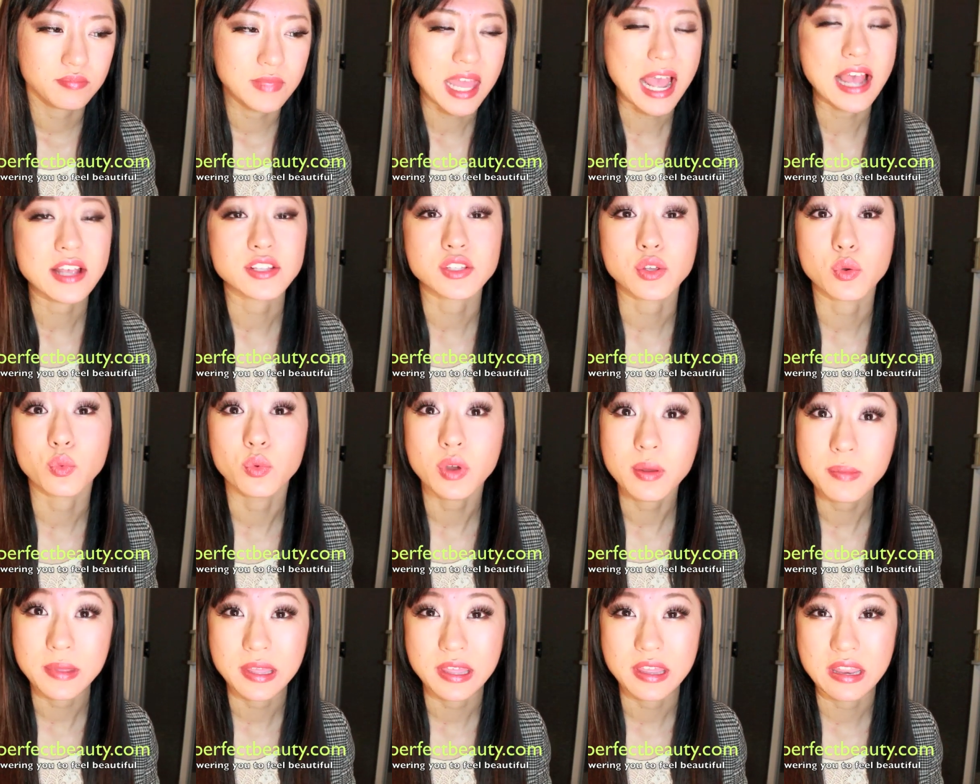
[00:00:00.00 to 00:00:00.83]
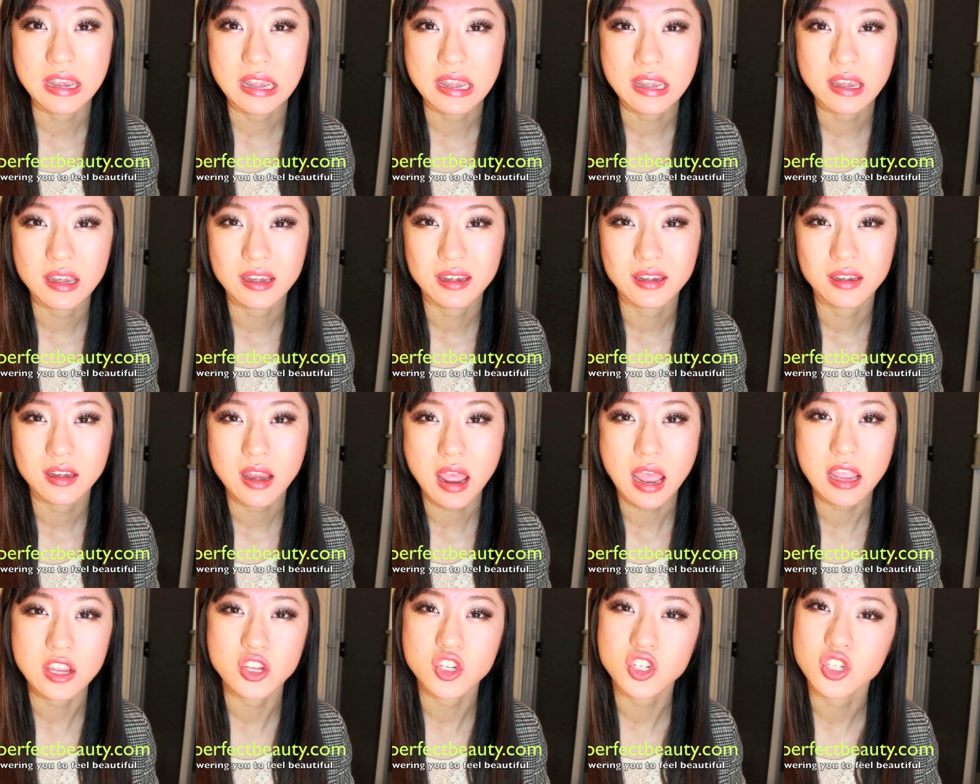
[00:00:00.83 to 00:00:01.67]
as a woman
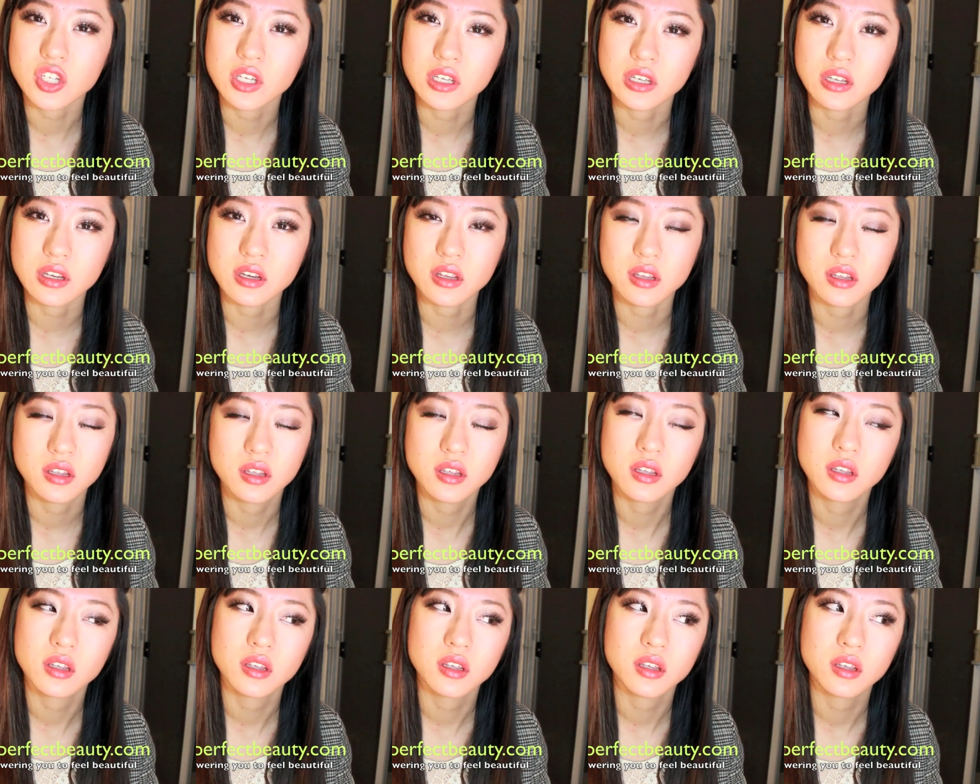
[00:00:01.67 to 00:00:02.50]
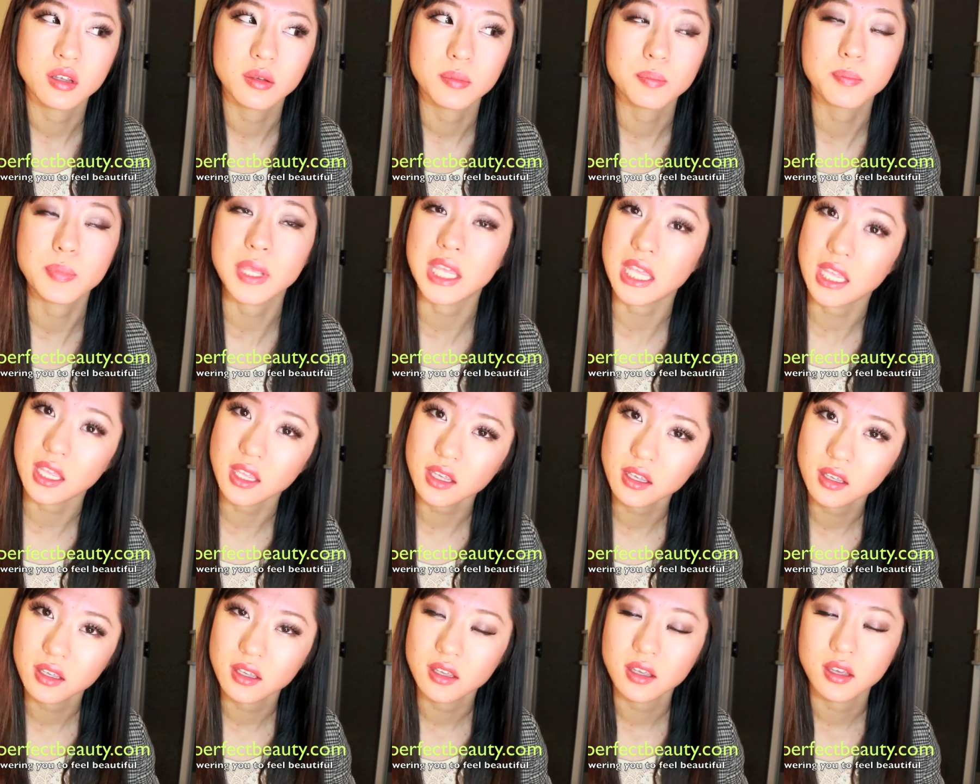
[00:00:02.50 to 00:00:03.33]
I should
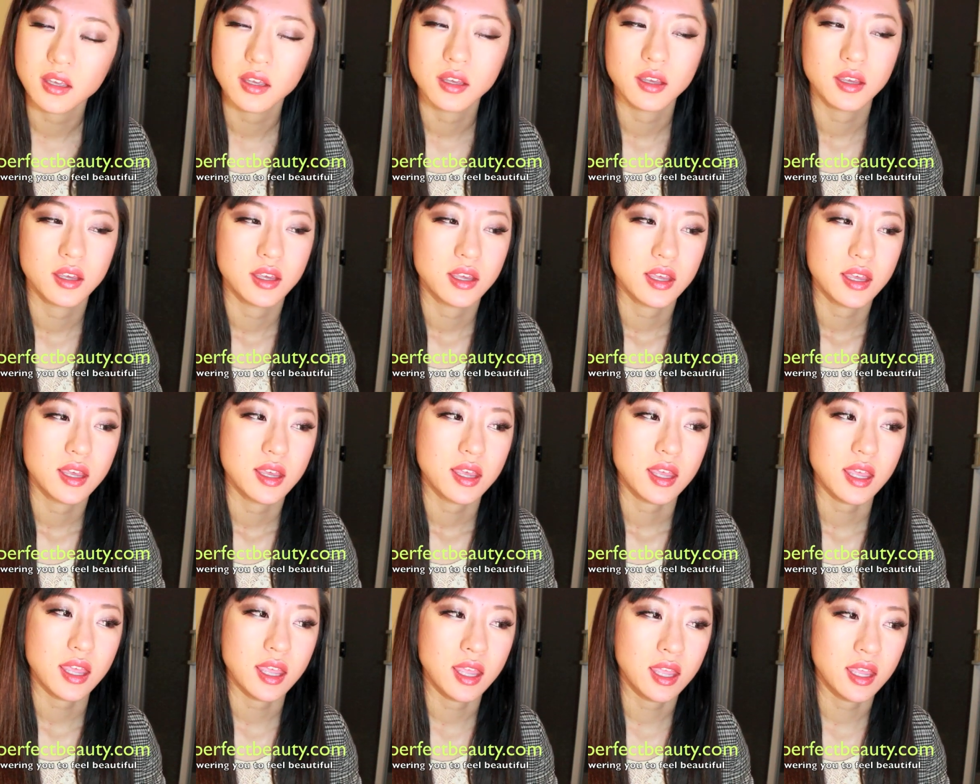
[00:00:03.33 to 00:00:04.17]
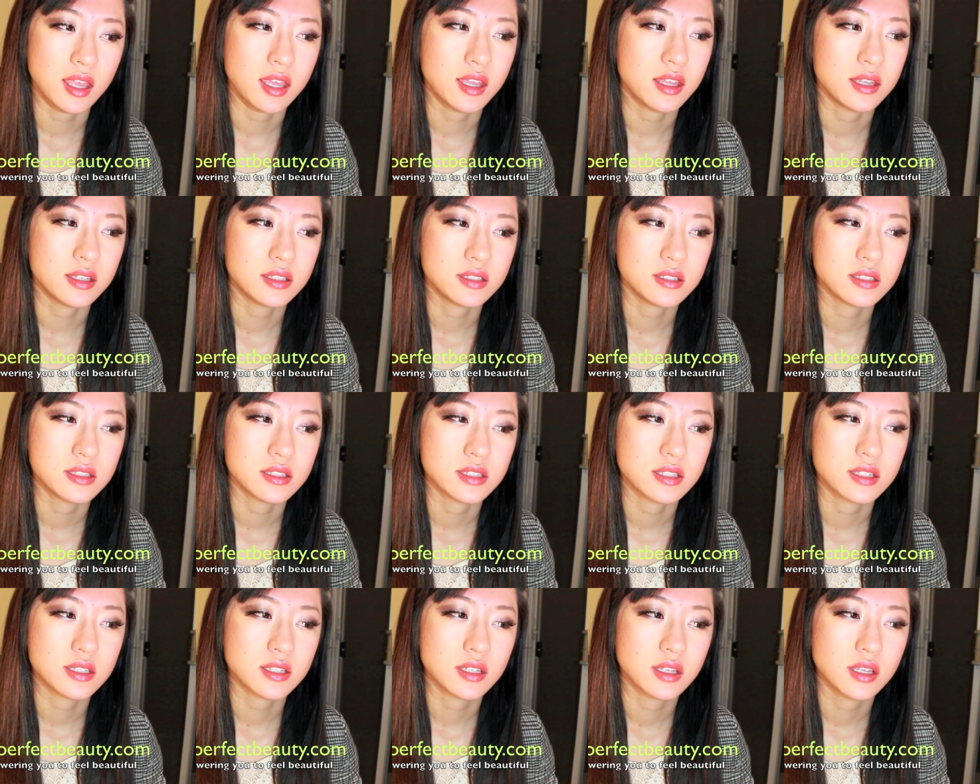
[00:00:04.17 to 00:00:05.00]
be.
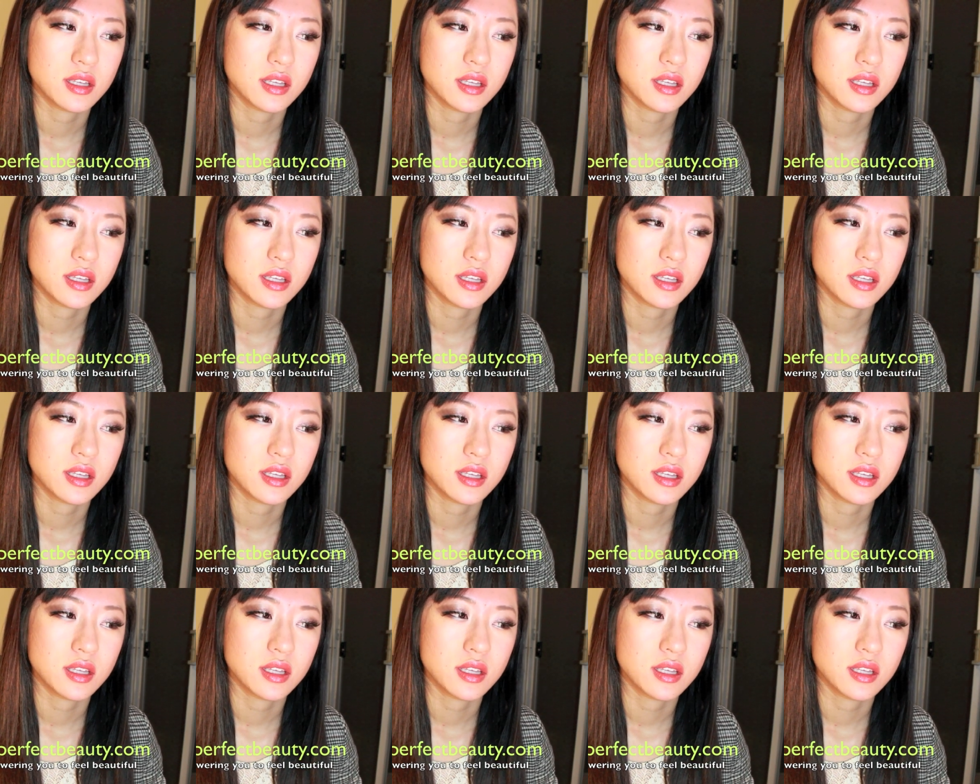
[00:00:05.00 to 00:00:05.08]
And